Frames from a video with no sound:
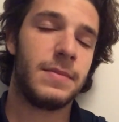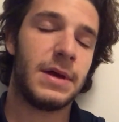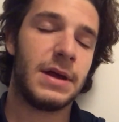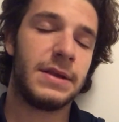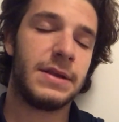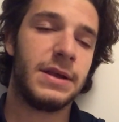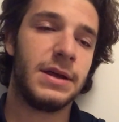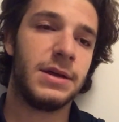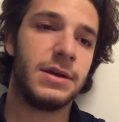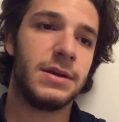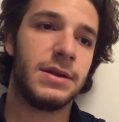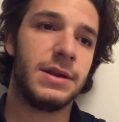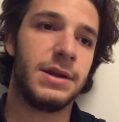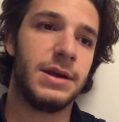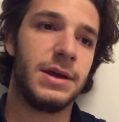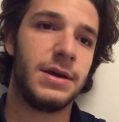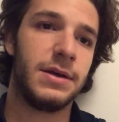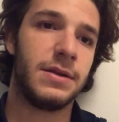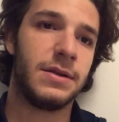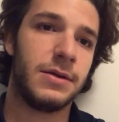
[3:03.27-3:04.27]
At the end of the
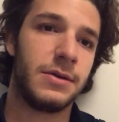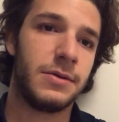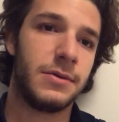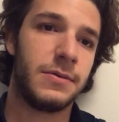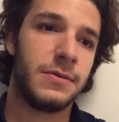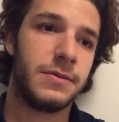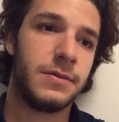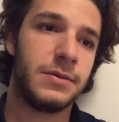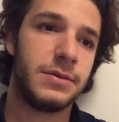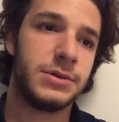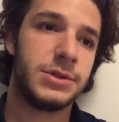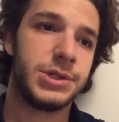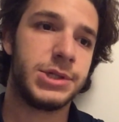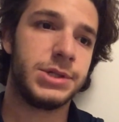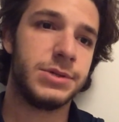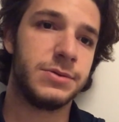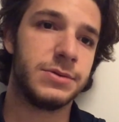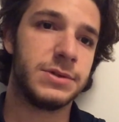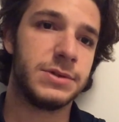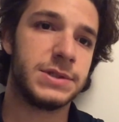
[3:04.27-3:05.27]
day, though,
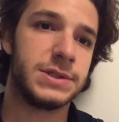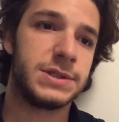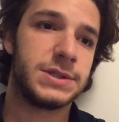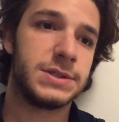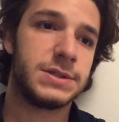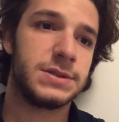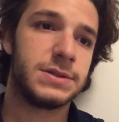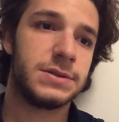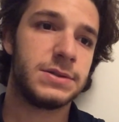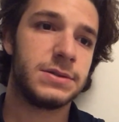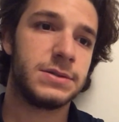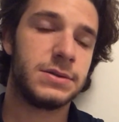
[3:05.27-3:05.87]
she was